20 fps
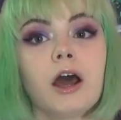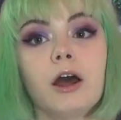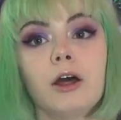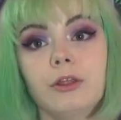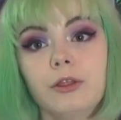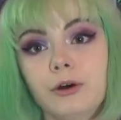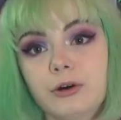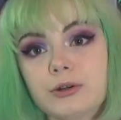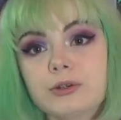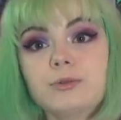
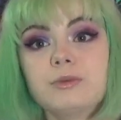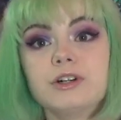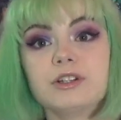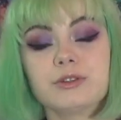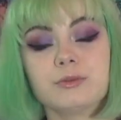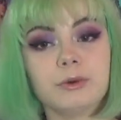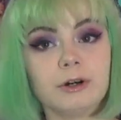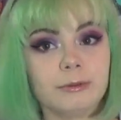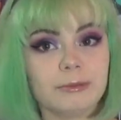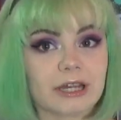Those
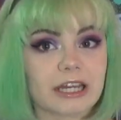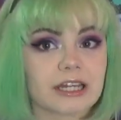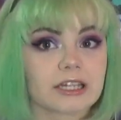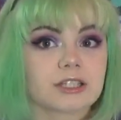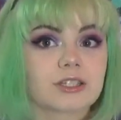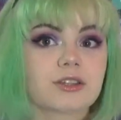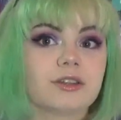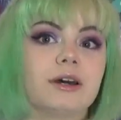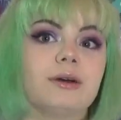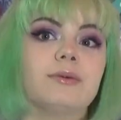ones will make
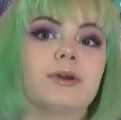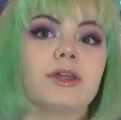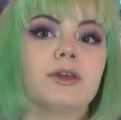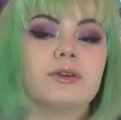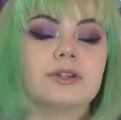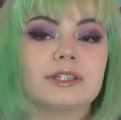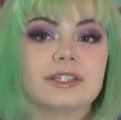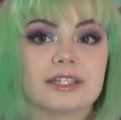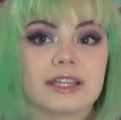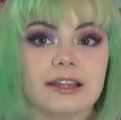it so that way you
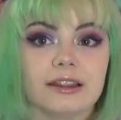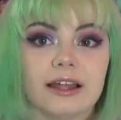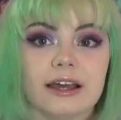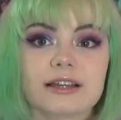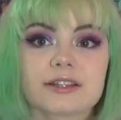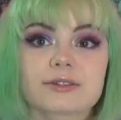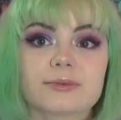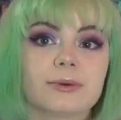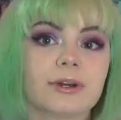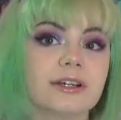can see
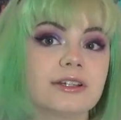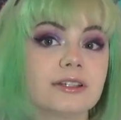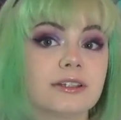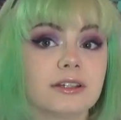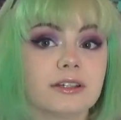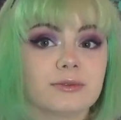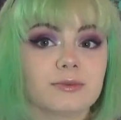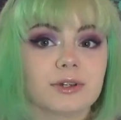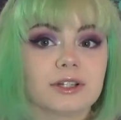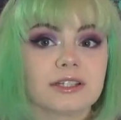less, whereas
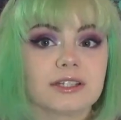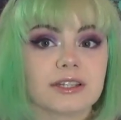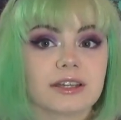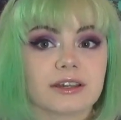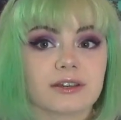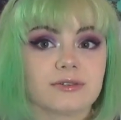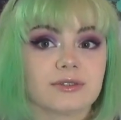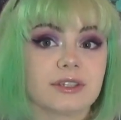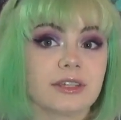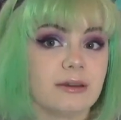these ones
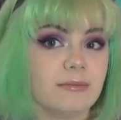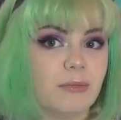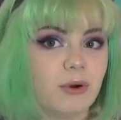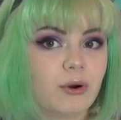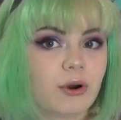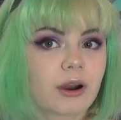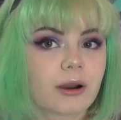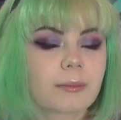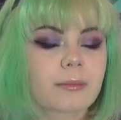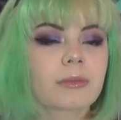let you see
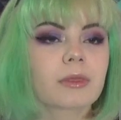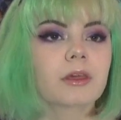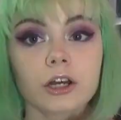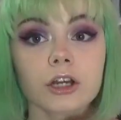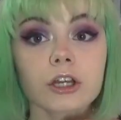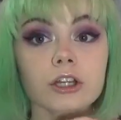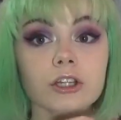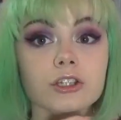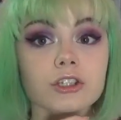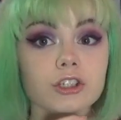more.
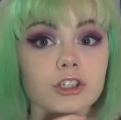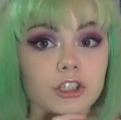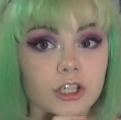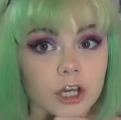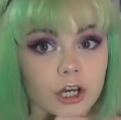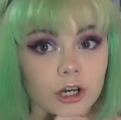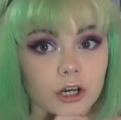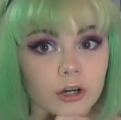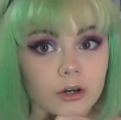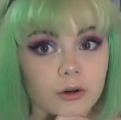
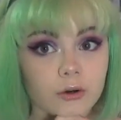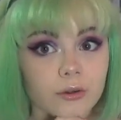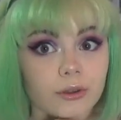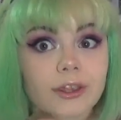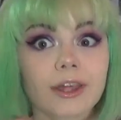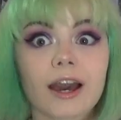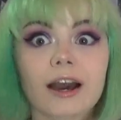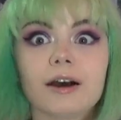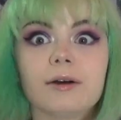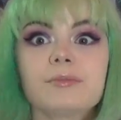So
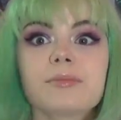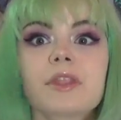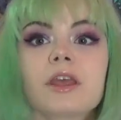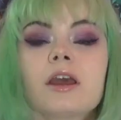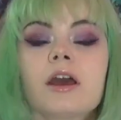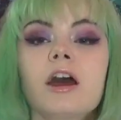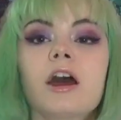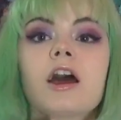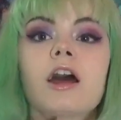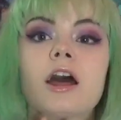yeah,
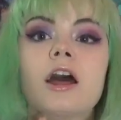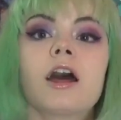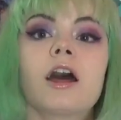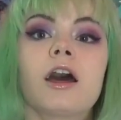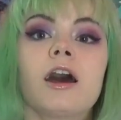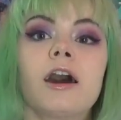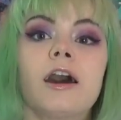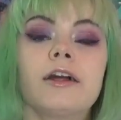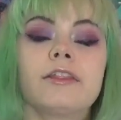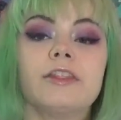
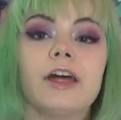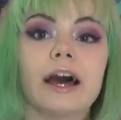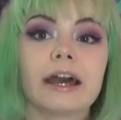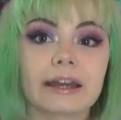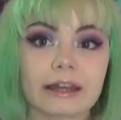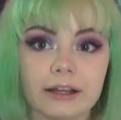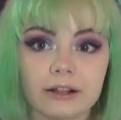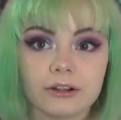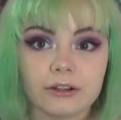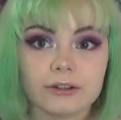that
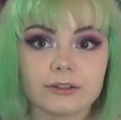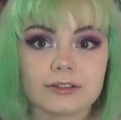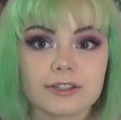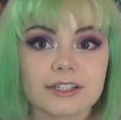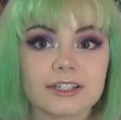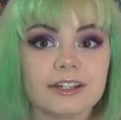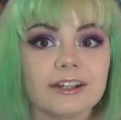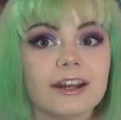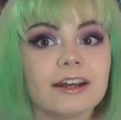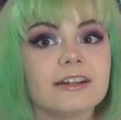concludes
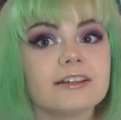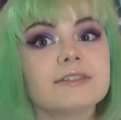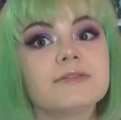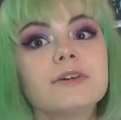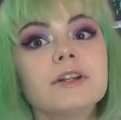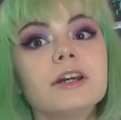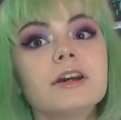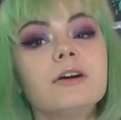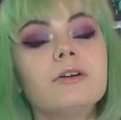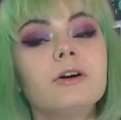today's
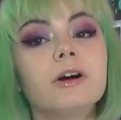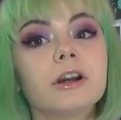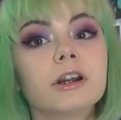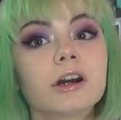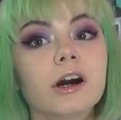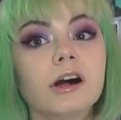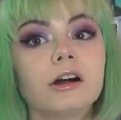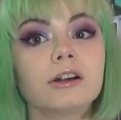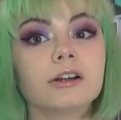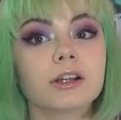video on
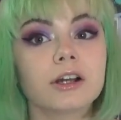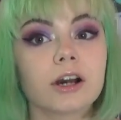colored